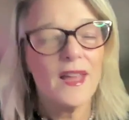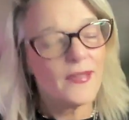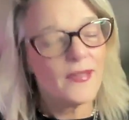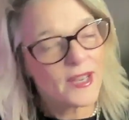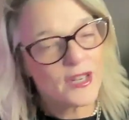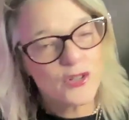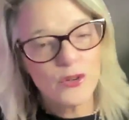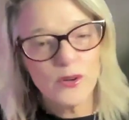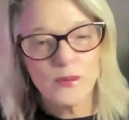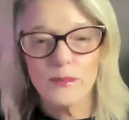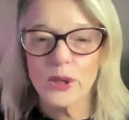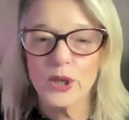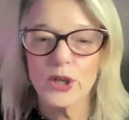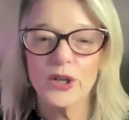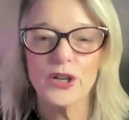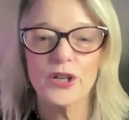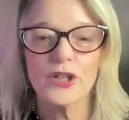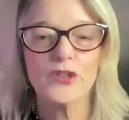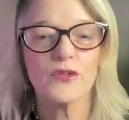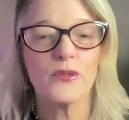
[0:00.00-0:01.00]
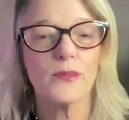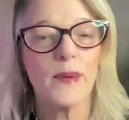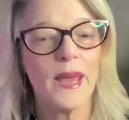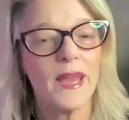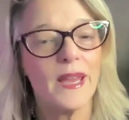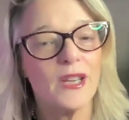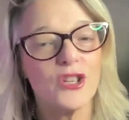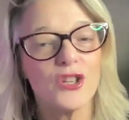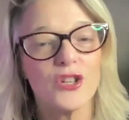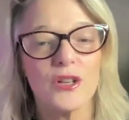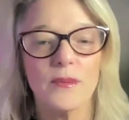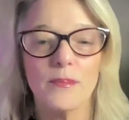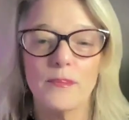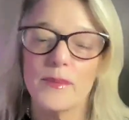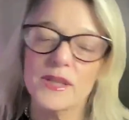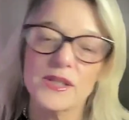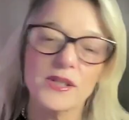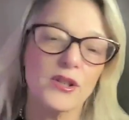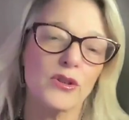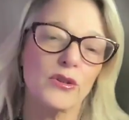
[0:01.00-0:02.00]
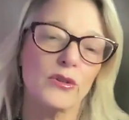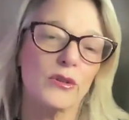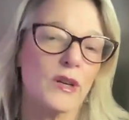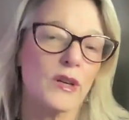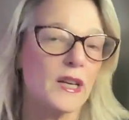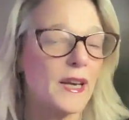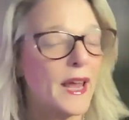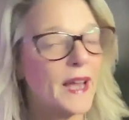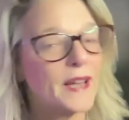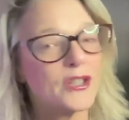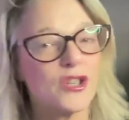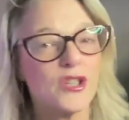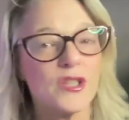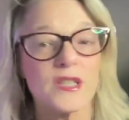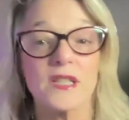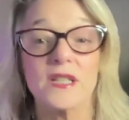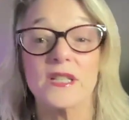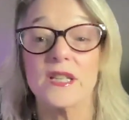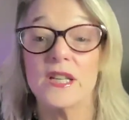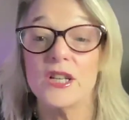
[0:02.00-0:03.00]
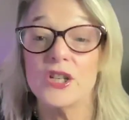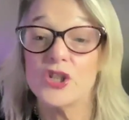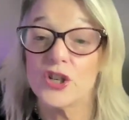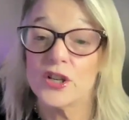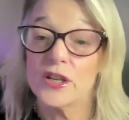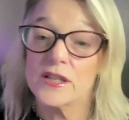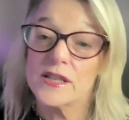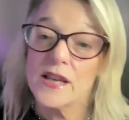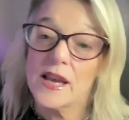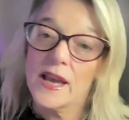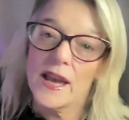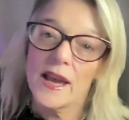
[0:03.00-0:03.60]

They do emerge from ancient mystical connections and teachings,